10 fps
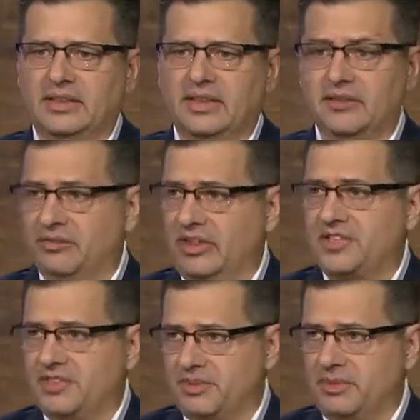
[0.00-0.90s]

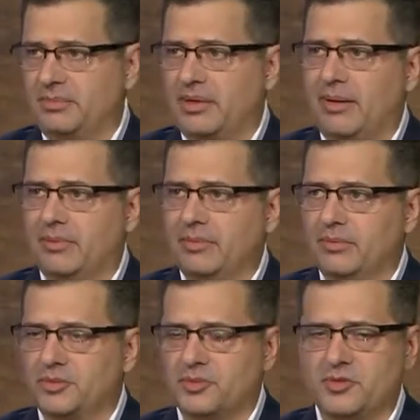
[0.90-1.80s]
Inflation's a big problem.
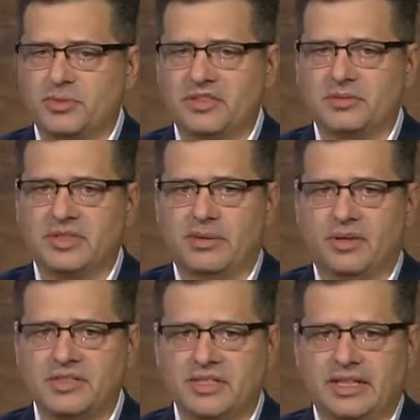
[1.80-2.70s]
We'll spend some
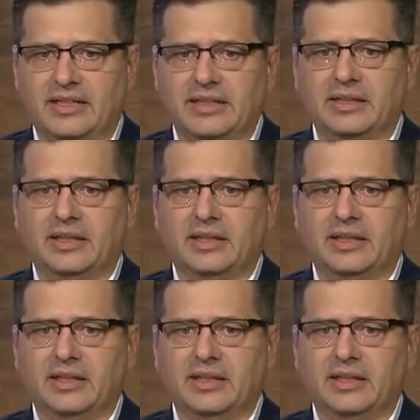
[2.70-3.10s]
time on today